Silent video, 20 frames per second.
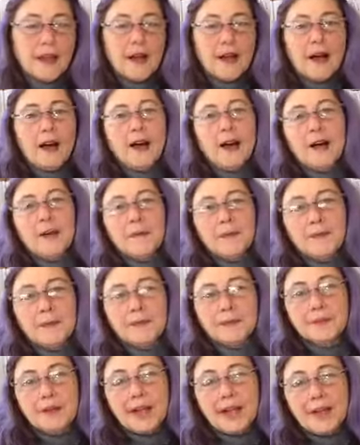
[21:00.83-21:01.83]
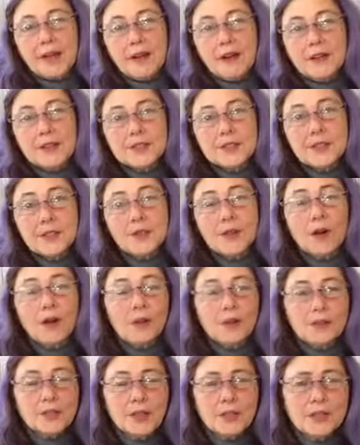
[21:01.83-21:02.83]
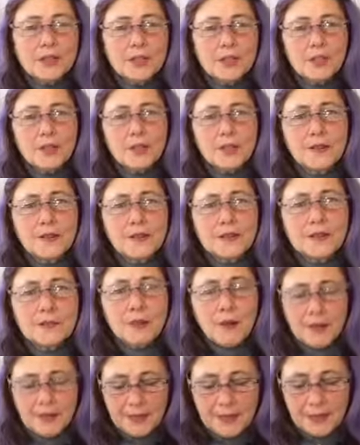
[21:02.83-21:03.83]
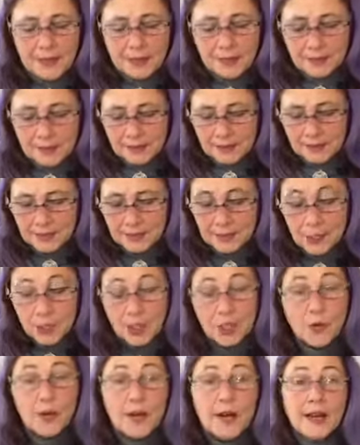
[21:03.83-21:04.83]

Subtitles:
And also the Whole Dog Journal this month, this issue,